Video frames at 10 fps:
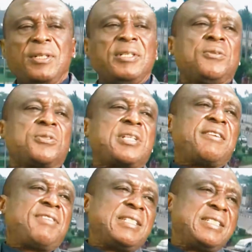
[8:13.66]
they'll start
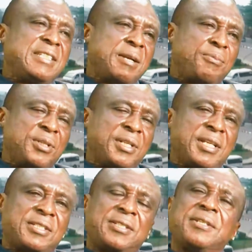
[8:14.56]
fighting their
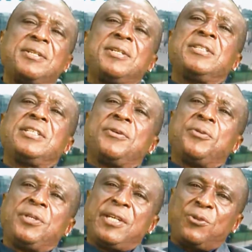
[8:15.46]
brothers. They
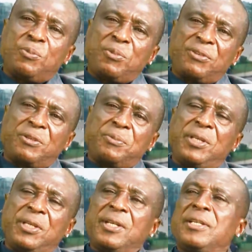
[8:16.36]
will hear rumor from
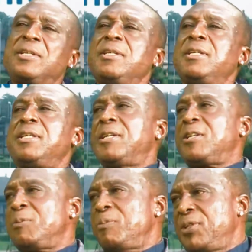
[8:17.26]
here, hear
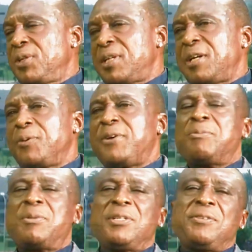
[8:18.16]
rumor the other, where
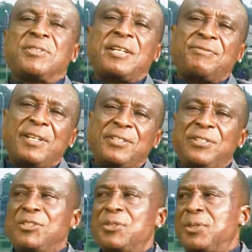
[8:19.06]
everybody will start fighting
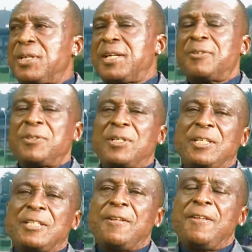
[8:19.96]
each other and all
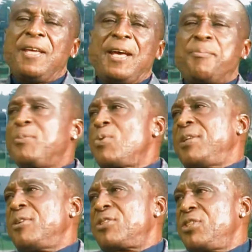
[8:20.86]
that. And people are
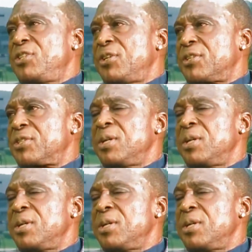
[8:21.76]
not serious.